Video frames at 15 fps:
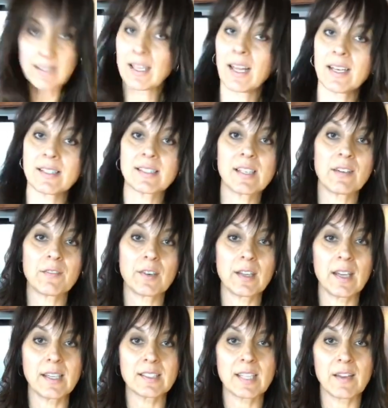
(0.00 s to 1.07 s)
then let it sit for
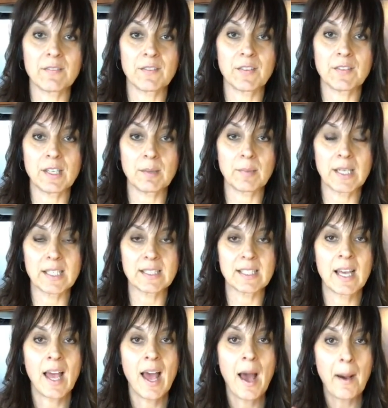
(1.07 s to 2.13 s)
like 10, 15 minutes.
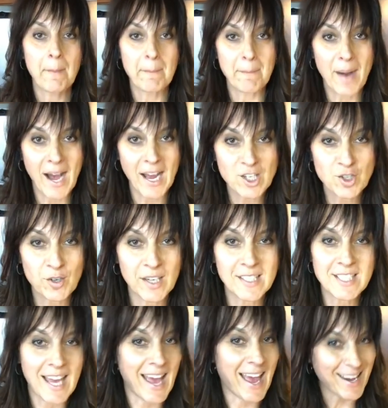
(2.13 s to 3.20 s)
My trick
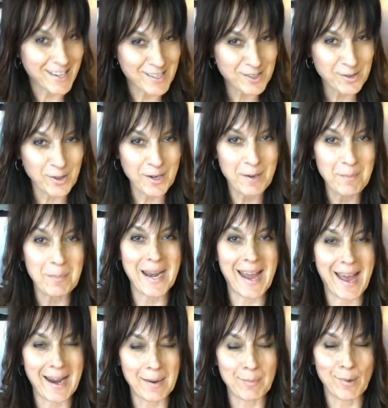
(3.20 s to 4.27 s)
to any sort of
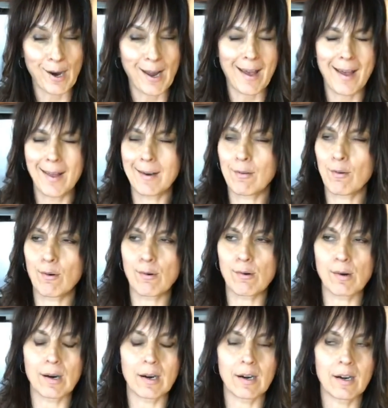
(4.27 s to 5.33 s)
banana bread
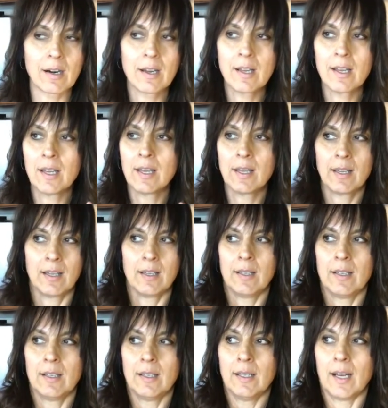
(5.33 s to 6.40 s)
or
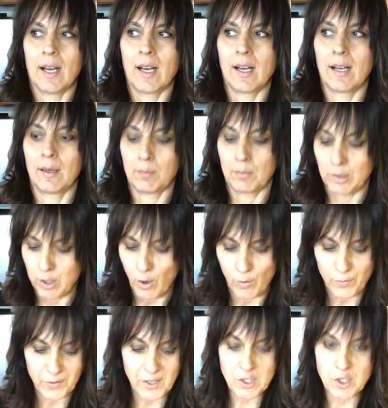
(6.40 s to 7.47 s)

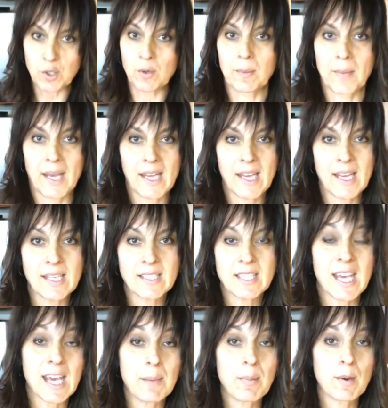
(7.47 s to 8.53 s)
loaf that you are making to
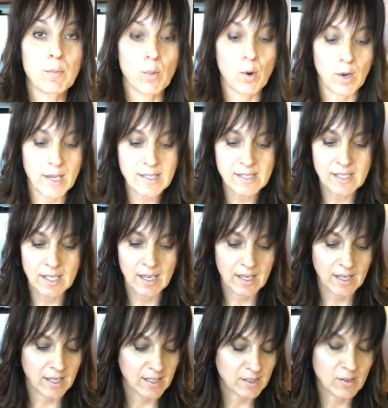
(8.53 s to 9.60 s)
keep it moist,
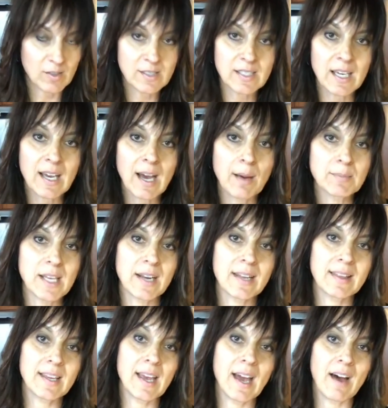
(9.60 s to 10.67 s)
as soon as it comes out
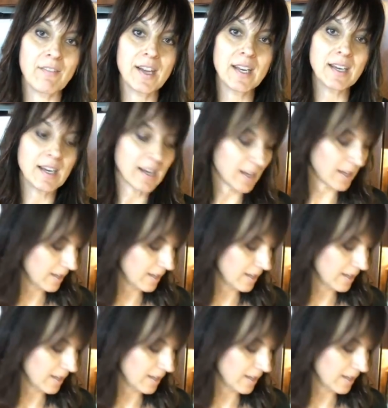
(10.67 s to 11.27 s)
of the oven,